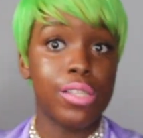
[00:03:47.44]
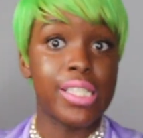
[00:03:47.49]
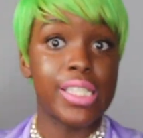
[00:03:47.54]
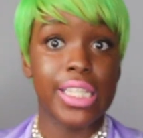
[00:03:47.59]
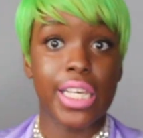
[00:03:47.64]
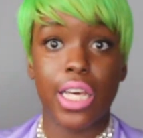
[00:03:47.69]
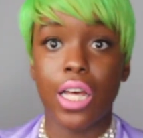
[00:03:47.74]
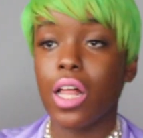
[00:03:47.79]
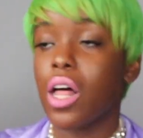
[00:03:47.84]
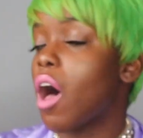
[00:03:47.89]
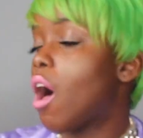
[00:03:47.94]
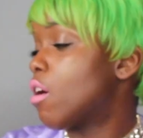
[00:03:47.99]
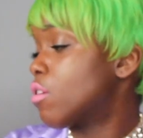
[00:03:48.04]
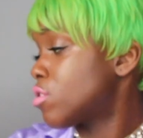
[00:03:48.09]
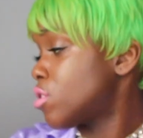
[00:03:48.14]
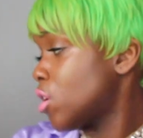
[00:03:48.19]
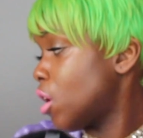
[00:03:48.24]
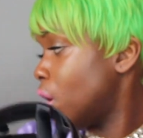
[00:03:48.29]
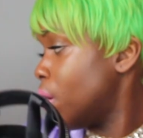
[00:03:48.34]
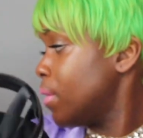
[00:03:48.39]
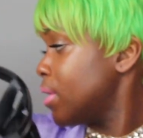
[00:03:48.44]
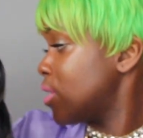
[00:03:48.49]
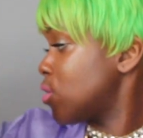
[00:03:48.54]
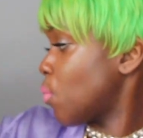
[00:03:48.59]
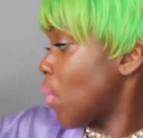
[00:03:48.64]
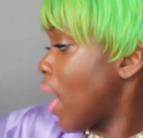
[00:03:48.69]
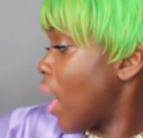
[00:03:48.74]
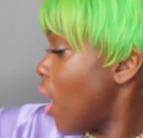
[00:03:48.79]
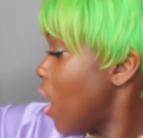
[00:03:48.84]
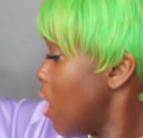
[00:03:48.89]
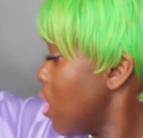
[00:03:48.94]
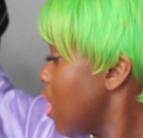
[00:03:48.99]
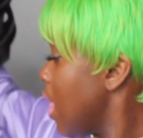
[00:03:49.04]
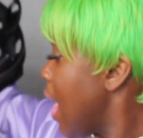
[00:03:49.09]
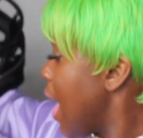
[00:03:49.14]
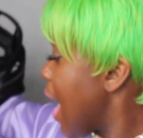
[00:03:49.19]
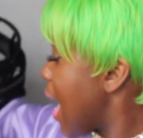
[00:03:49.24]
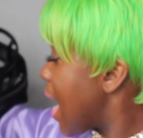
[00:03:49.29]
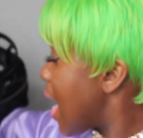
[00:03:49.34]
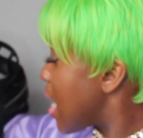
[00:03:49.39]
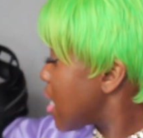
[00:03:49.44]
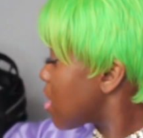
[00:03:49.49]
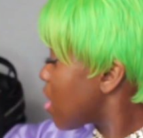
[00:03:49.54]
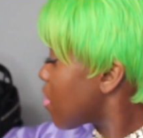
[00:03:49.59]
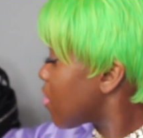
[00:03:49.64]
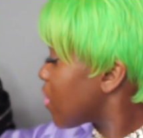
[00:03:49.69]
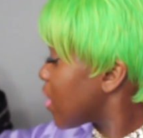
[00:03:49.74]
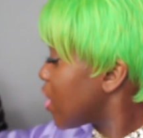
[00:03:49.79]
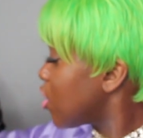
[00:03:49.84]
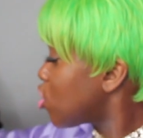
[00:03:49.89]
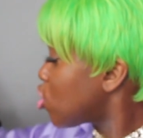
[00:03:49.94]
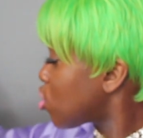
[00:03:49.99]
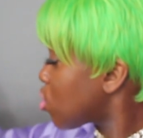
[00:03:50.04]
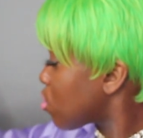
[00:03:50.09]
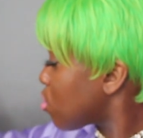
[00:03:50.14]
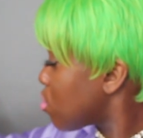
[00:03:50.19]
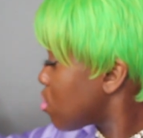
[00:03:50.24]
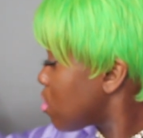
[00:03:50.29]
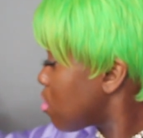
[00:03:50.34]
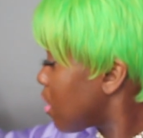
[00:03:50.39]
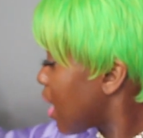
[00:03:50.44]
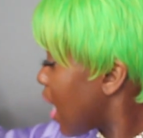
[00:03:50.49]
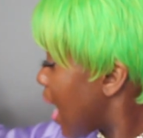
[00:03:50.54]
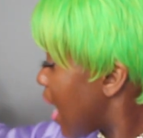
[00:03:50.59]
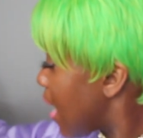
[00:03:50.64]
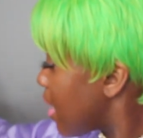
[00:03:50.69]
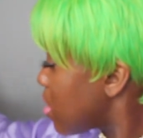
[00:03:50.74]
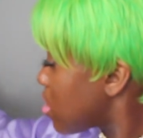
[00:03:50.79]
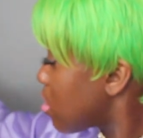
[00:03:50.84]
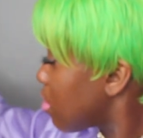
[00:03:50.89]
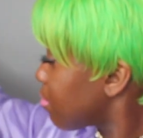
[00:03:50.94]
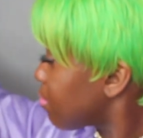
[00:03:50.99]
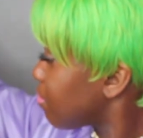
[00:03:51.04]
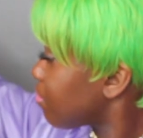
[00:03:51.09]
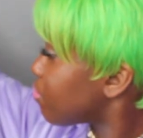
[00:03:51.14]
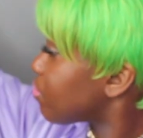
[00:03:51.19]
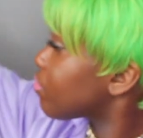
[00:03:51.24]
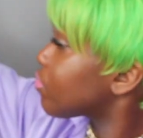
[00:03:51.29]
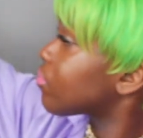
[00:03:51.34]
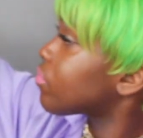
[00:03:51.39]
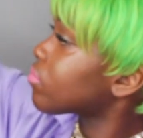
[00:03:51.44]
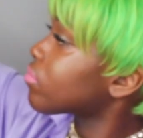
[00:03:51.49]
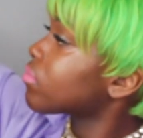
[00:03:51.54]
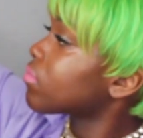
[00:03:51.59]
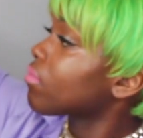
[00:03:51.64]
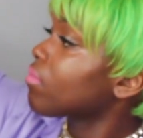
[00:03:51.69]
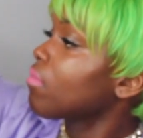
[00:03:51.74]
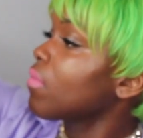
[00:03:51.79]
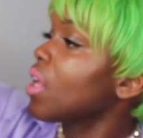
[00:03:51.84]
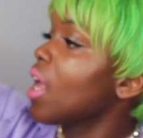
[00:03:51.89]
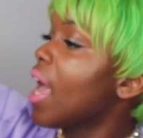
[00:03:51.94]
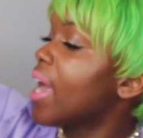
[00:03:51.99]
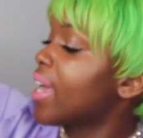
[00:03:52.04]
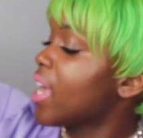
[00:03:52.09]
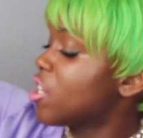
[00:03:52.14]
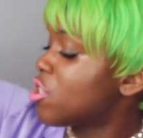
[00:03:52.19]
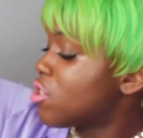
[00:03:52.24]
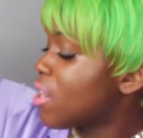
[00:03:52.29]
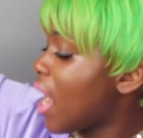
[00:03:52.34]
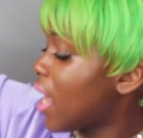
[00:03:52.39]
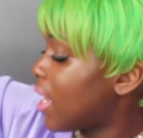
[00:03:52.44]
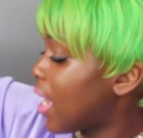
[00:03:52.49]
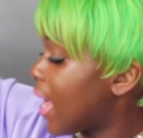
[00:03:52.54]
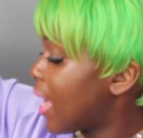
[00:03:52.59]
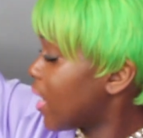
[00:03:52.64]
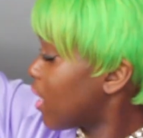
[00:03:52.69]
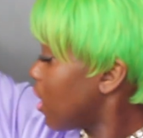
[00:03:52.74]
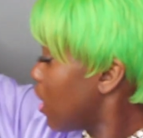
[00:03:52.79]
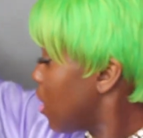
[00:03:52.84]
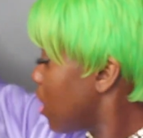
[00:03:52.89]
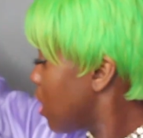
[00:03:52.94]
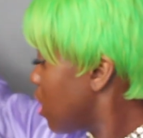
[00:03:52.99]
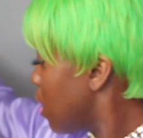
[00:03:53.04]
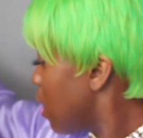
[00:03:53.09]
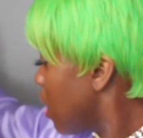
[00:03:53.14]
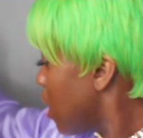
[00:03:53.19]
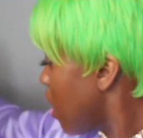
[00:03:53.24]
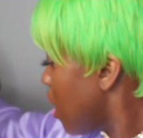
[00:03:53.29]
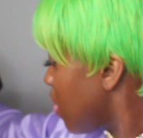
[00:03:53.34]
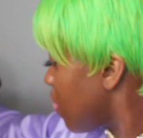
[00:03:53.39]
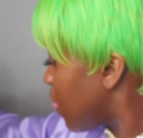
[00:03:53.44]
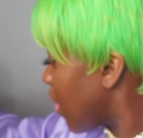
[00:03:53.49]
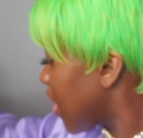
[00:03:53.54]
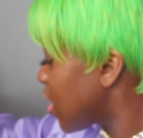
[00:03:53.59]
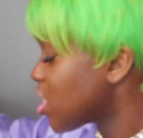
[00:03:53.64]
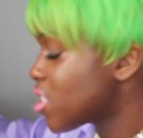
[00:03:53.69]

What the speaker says: Skill also as well, and these shoes, you guys, I kid you not, like they